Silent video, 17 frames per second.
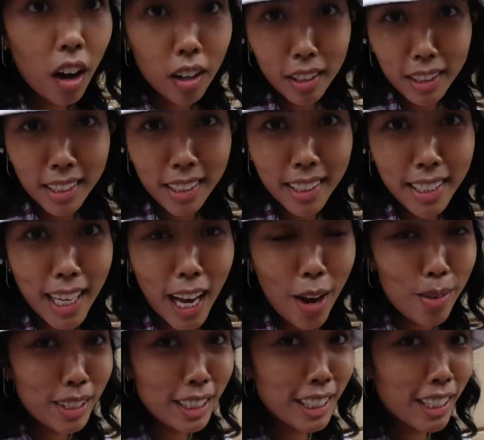Honestly,
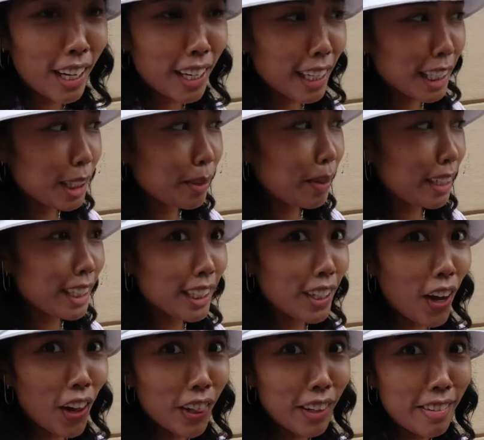I was not
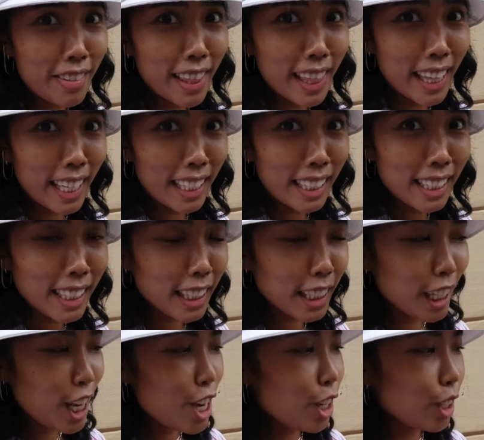expecting all of this.
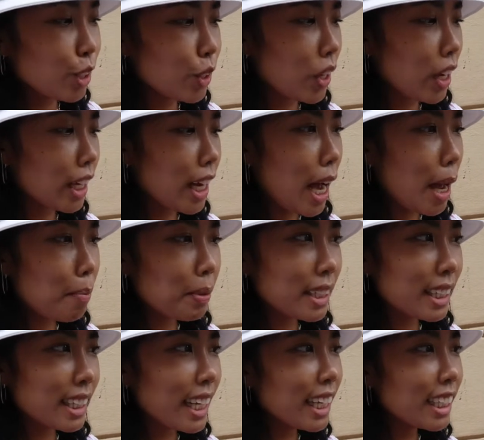So I got
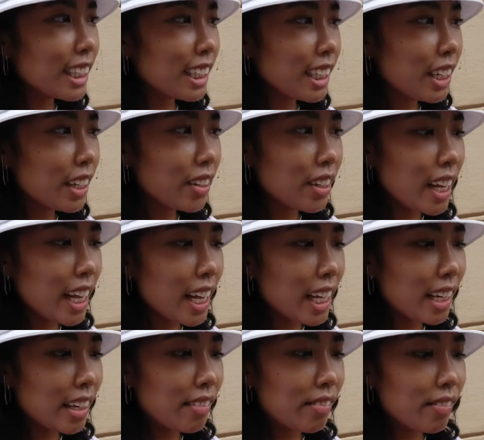pistachio
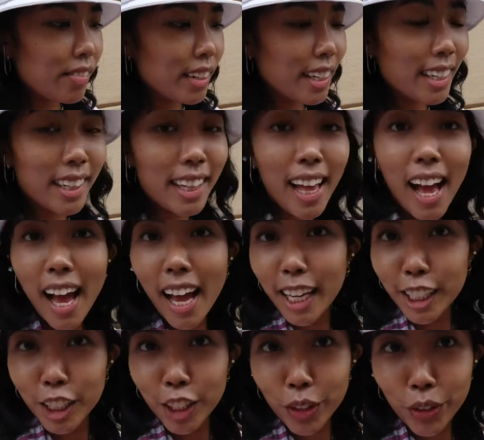and vanilla
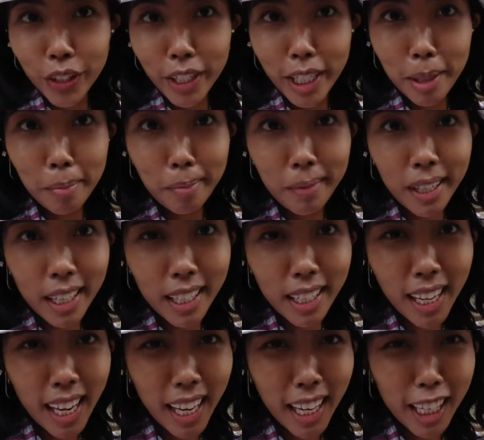ice cream
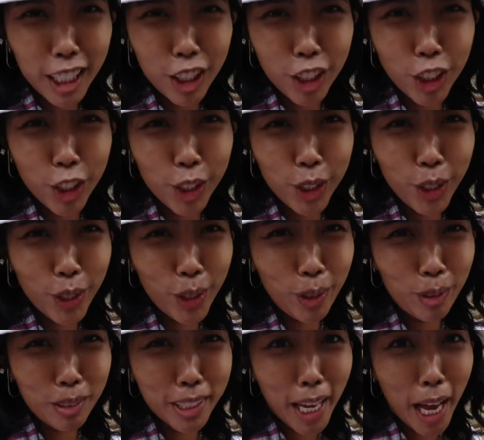and a
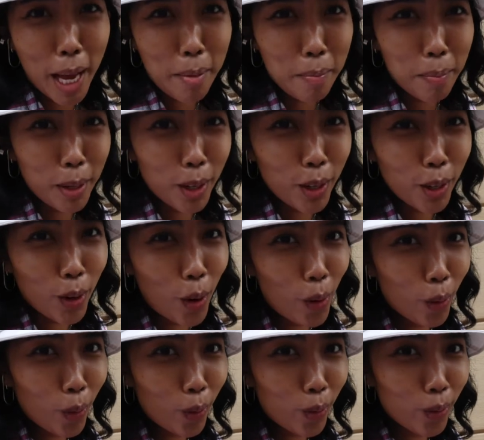churro type
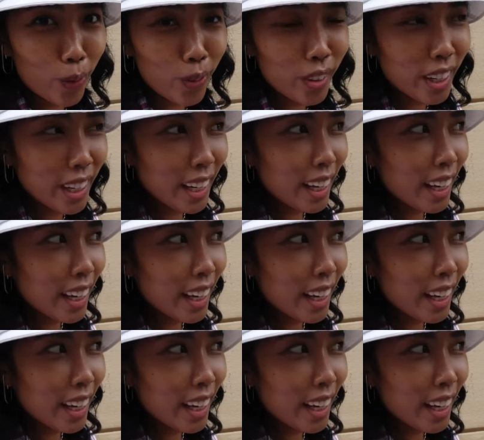cone.